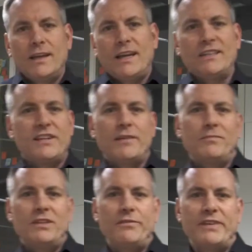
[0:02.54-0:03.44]

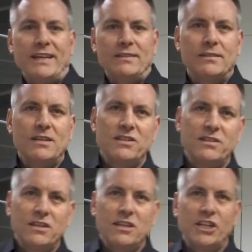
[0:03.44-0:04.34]
ACM TVX is
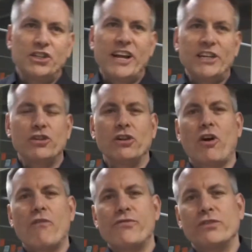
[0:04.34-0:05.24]
the international
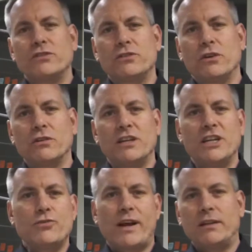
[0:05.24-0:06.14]
conference on
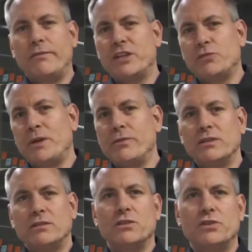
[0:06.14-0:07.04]
interactive
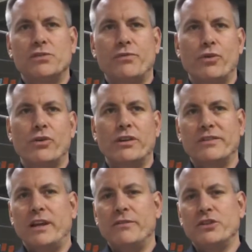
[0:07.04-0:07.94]
experiences for
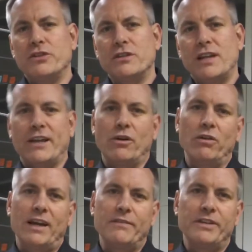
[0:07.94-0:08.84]
television and
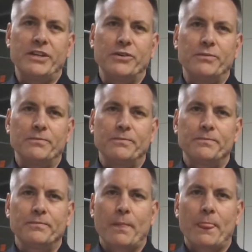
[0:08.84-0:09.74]
online video.
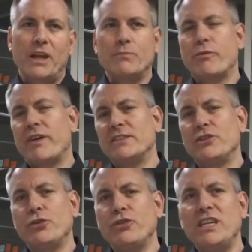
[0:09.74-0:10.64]
It provides
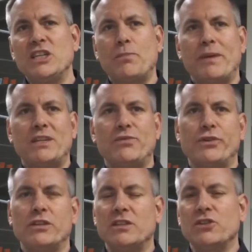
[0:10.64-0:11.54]
a unique space
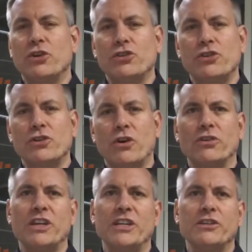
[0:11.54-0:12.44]
for the discussion
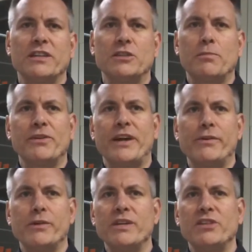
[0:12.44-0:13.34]
on
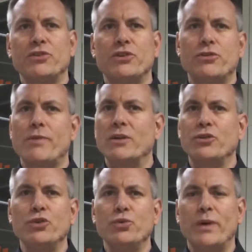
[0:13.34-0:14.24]
interdisciplinary research around
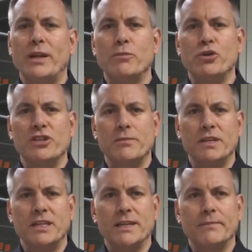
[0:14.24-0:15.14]
new and emerging
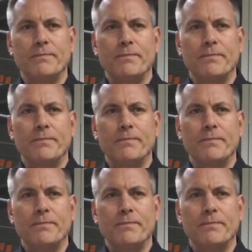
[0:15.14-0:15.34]
media.